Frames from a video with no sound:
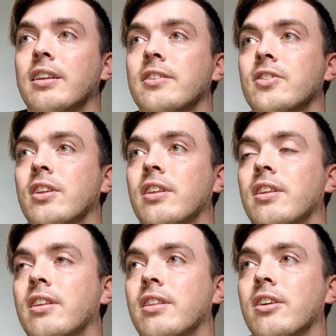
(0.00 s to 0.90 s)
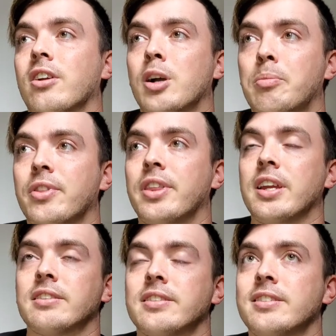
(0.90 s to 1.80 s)
So there are a couple
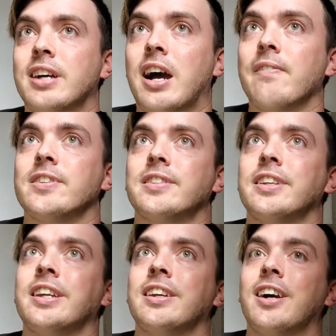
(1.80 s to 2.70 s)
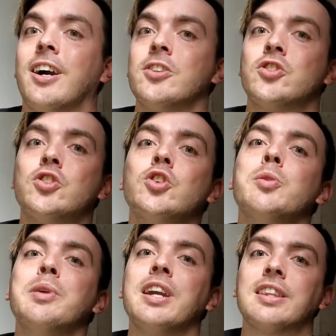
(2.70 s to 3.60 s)
things. This is obviously
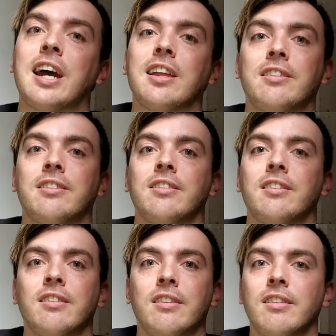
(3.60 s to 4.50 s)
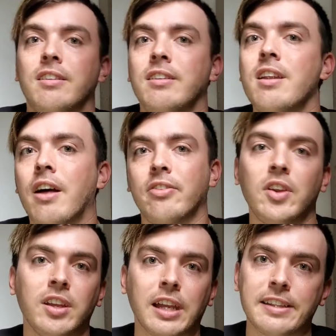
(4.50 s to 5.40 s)
assuming that
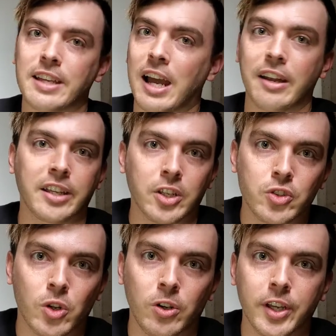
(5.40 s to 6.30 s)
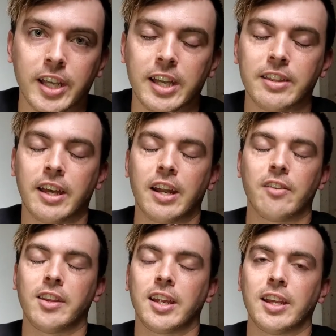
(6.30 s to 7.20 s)
nothing gets out of control again, that
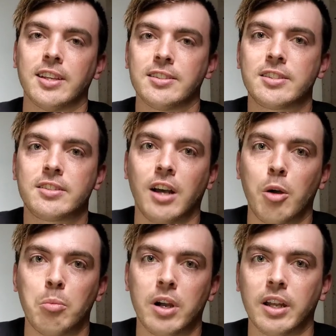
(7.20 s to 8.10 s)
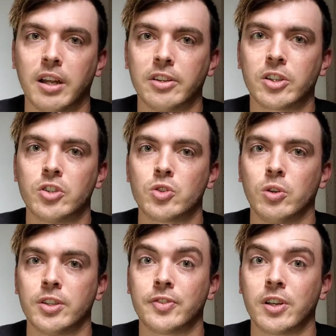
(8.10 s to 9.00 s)
everything is somewhat under
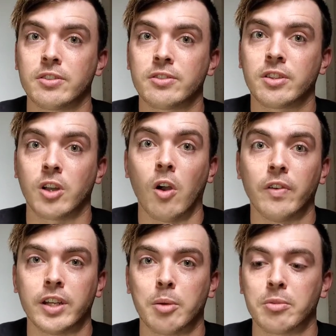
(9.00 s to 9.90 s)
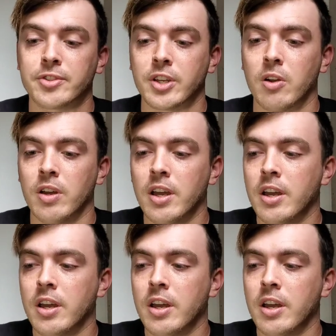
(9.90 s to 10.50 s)
control as far as the COVID numbers go.